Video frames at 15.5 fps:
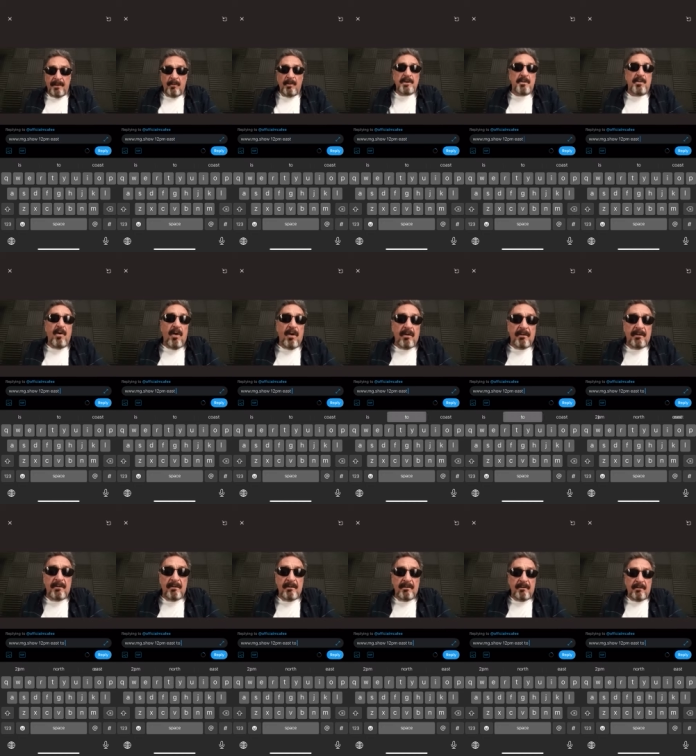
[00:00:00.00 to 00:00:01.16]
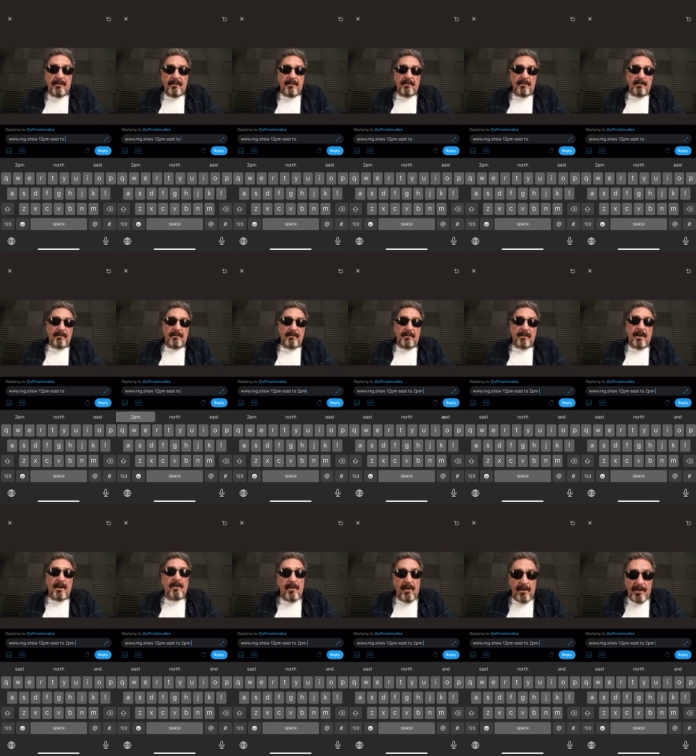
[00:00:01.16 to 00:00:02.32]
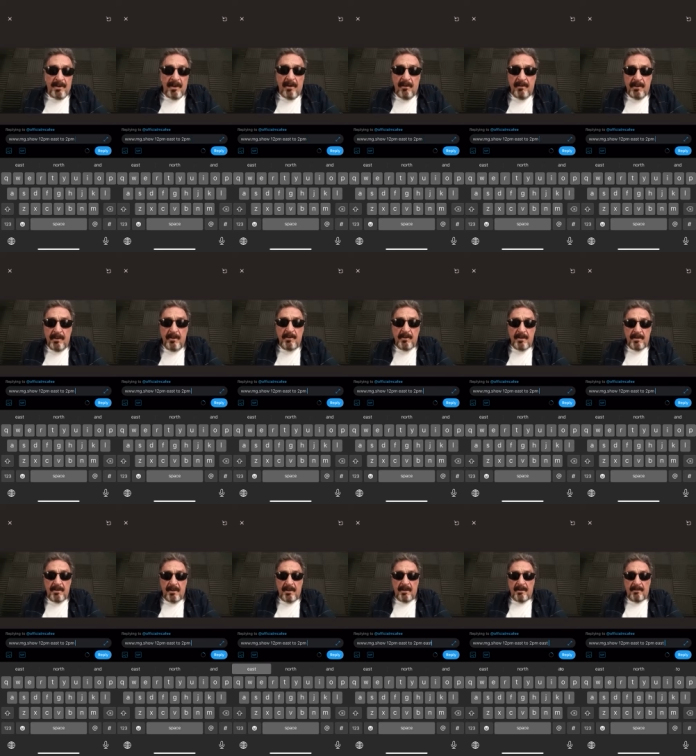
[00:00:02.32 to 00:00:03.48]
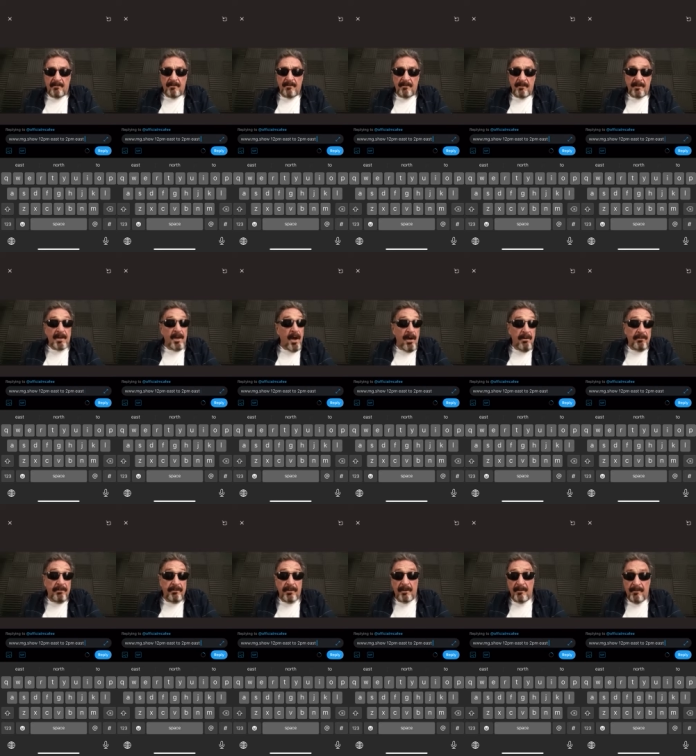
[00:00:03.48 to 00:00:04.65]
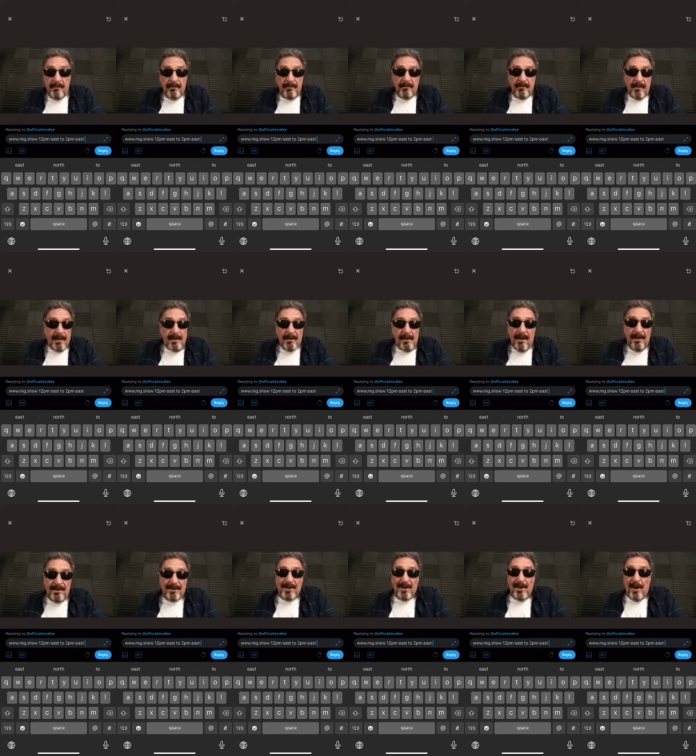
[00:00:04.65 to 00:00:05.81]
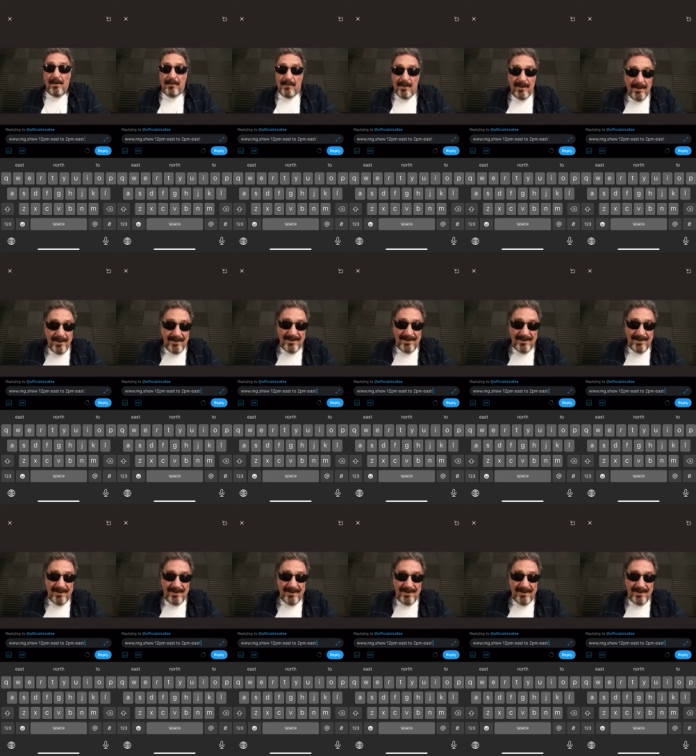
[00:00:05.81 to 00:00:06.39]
which part of ourselves uses it? Love? Love